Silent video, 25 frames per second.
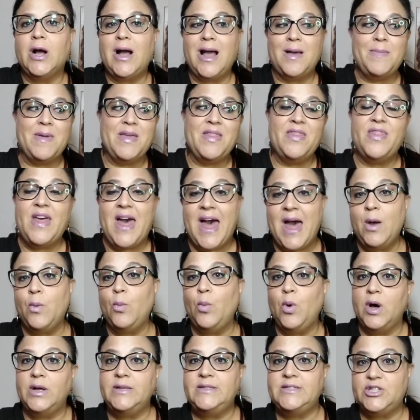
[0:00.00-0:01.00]
I mean, that
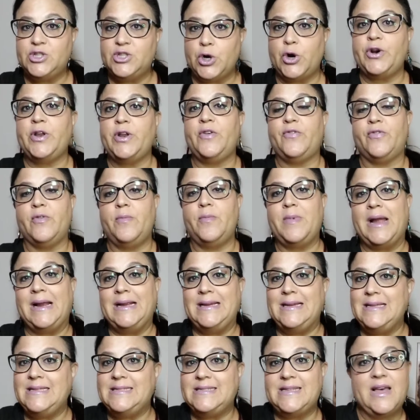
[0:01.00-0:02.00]
one started from
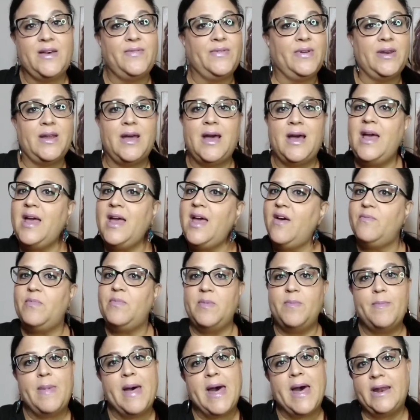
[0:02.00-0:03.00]
97. I have
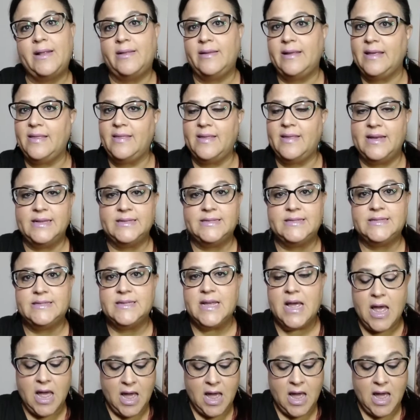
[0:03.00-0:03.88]
been battling this.